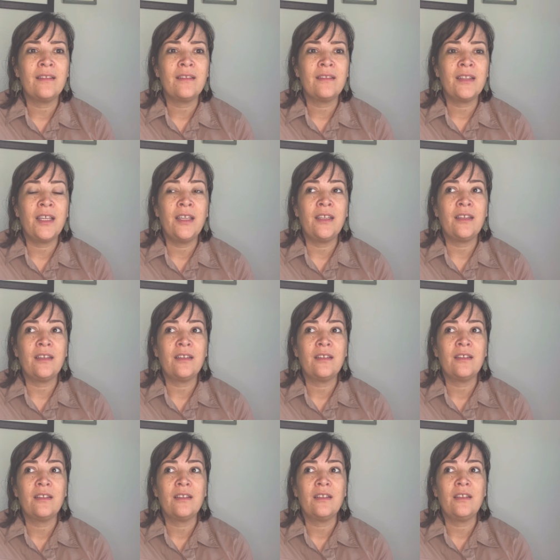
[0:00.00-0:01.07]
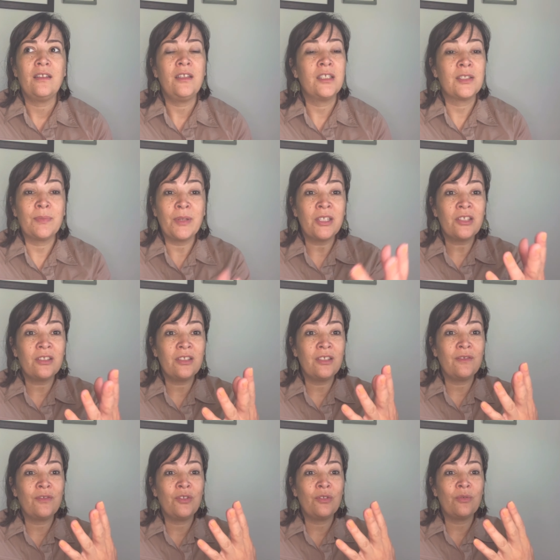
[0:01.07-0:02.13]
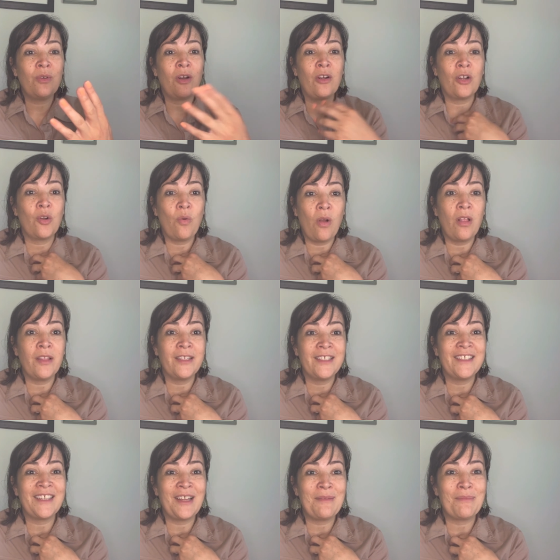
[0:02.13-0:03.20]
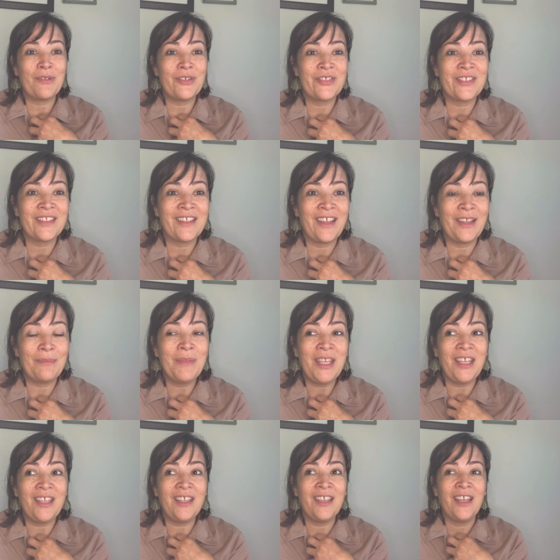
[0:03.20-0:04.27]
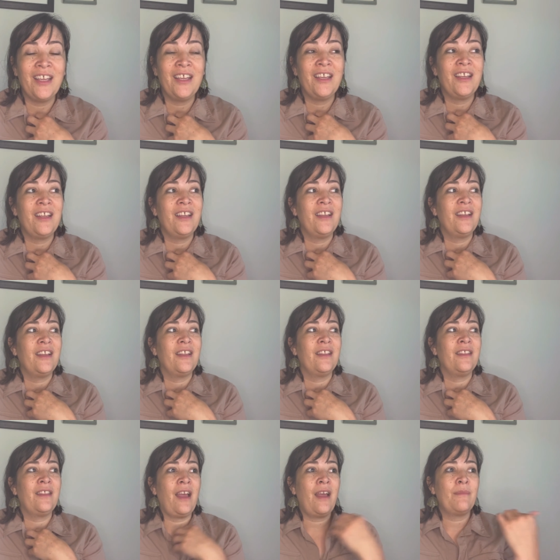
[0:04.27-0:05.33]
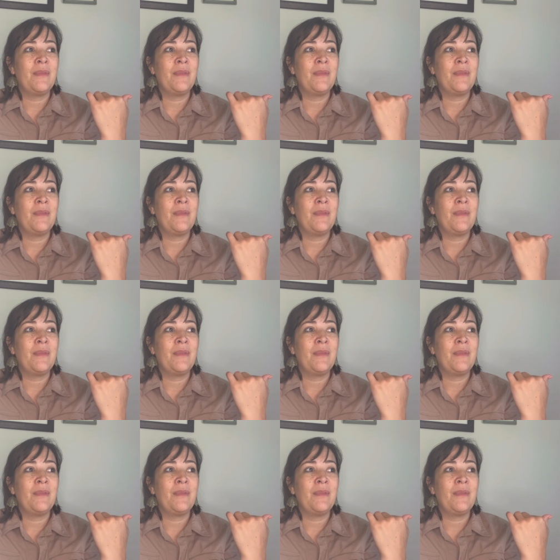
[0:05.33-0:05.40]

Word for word: Like, especially if you are a quality time person like me, that